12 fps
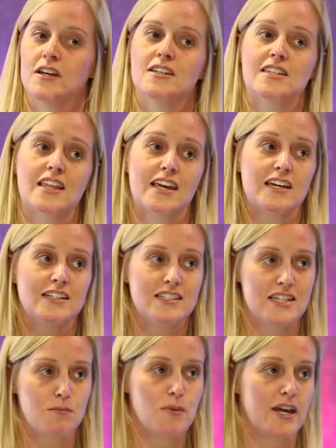so they can
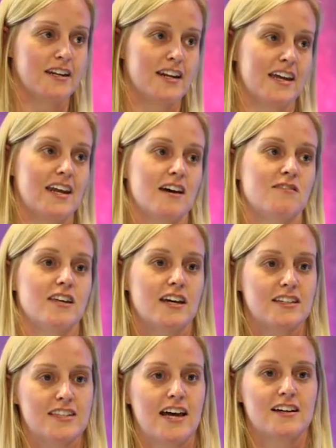dip in and have the
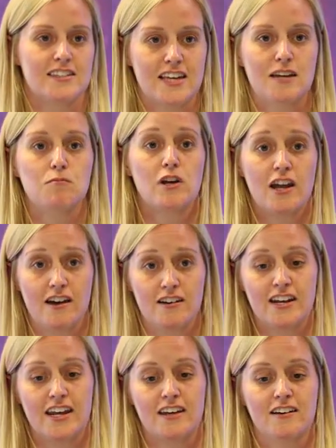exact same
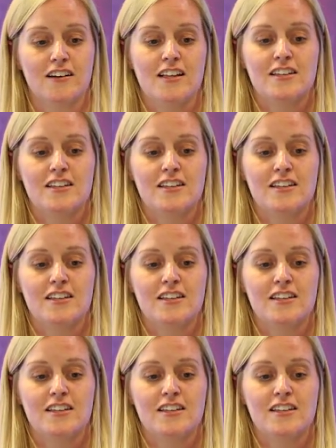learning,